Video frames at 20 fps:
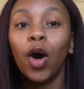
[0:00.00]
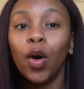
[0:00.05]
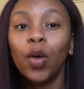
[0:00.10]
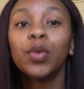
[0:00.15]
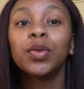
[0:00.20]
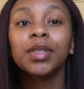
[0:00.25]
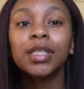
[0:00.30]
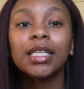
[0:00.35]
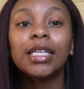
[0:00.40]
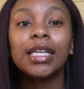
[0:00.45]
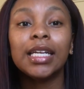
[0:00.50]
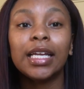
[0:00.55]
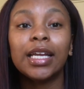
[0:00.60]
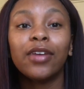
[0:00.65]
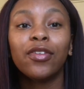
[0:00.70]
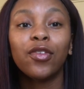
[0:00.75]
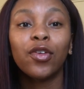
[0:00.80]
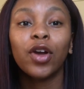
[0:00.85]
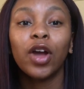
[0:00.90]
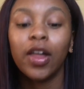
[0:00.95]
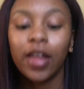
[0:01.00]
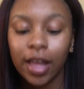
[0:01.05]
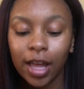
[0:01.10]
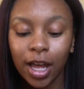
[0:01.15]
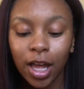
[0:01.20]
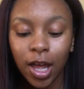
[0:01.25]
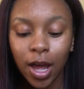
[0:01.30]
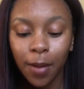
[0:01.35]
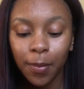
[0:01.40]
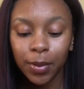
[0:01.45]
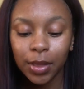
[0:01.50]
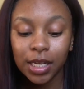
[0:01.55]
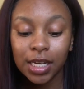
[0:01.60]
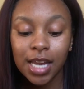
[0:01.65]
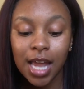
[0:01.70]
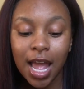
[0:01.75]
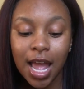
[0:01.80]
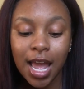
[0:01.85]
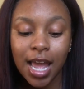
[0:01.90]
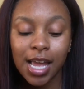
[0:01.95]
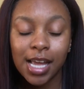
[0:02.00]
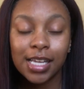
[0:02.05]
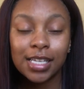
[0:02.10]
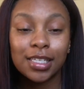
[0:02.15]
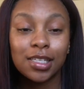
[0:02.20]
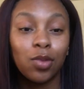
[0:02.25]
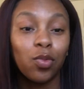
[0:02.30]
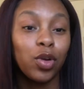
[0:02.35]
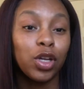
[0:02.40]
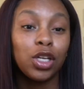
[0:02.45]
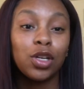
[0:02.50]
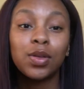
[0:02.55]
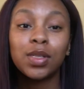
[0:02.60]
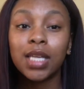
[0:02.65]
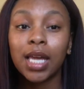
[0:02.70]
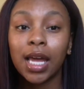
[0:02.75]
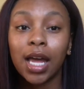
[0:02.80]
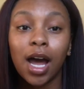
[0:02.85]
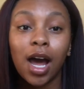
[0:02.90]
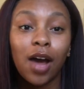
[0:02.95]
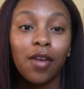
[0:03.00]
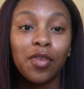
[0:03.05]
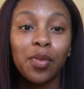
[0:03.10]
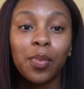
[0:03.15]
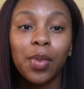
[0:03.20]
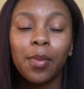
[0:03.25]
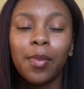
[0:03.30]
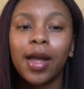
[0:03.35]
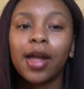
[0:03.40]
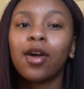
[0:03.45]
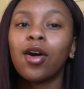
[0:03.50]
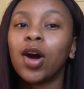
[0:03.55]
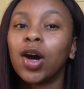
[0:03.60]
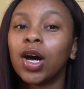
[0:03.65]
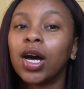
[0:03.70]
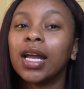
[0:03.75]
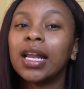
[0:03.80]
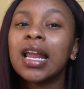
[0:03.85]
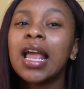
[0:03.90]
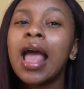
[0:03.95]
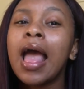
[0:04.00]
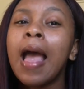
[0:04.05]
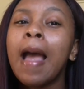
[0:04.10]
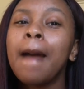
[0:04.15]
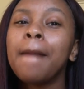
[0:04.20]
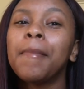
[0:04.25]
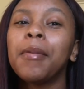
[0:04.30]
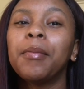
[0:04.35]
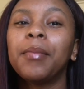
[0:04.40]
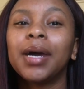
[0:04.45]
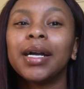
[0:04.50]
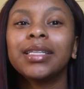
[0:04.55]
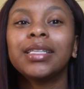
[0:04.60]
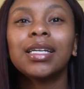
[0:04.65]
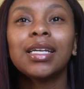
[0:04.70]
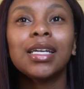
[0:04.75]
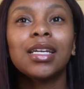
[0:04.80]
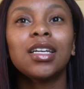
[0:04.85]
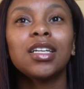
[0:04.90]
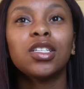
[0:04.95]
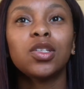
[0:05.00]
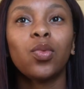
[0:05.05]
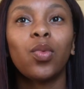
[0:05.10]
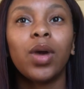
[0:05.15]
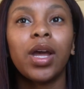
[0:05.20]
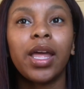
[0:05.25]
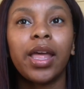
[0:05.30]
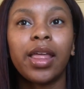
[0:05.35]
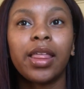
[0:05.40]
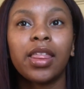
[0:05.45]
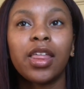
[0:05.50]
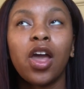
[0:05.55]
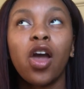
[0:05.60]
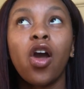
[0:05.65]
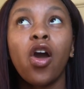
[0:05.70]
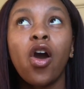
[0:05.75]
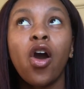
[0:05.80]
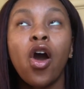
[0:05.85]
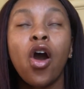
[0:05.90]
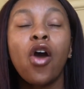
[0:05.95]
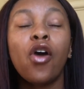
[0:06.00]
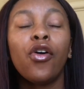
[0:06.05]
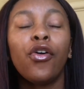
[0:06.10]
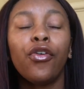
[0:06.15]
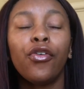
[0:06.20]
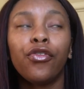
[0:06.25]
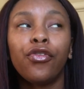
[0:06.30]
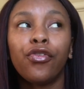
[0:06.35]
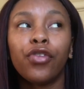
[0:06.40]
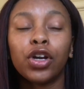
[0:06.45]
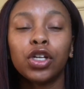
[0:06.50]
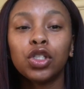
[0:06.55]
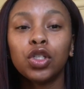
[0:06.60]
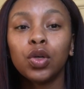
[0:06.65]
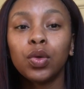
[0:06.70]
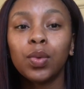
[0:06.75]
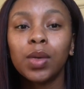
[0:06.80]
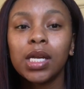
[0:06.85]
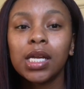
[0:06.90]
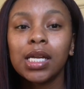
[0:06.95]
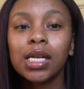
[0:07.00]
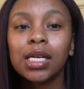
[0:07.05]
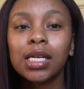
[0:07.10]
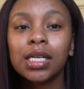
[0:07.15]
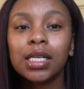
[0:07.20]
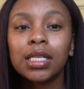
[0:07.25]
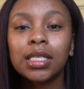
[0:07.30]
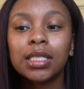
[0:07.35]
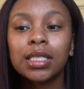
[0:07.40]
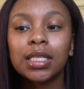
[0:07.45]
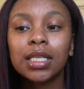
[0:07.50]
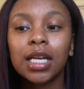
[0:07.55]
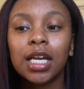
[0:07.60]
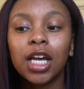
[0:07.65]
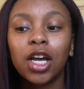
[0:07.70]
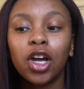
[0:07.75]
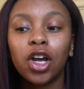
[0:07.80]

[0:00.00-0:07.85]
only for like a couple of days, the one you take off and put back on. But my thing is with frontal wigs,